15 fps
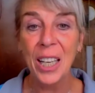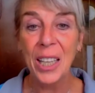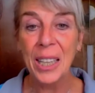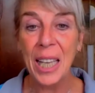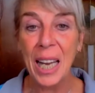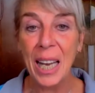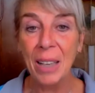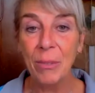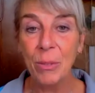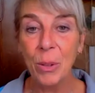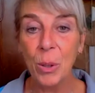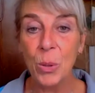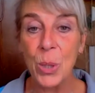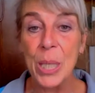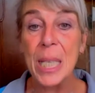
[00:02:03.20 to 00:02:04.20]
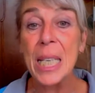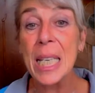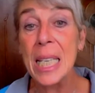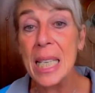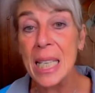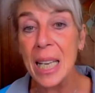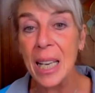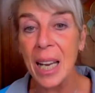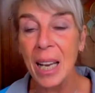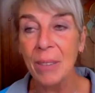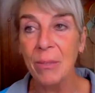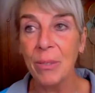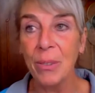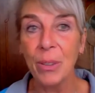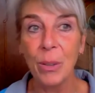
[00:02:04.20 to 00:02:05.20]
they have seeds, they
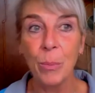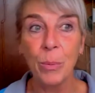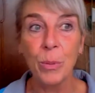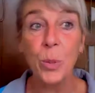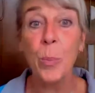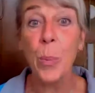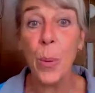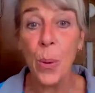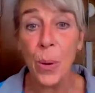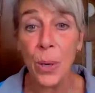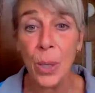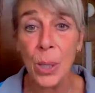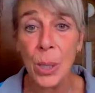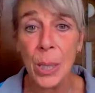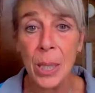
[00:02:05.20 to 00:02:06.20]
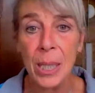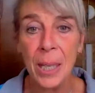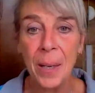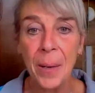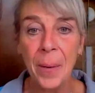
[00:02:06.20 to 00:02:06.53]
have spores,